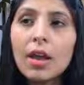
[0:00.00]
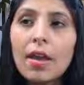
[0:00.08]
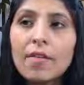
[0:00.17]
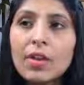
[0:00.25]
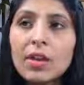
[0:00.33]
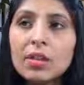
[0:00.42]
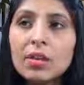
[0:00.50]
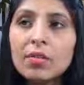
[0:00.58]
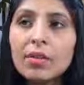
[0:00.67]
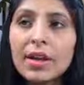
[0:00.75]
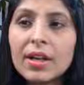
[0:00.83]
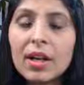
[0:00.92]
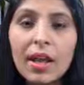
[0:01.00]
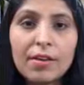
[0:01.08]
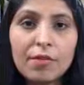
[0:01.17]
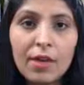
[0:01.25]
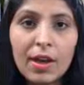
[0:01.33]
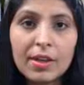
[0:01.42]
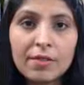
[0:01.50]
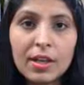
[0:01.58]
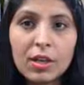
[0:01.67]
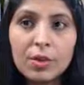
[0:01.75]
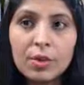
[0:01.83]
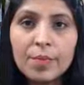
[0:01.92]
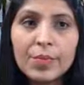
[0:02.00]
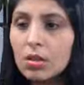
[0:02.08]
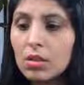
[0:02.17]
having the red line y value.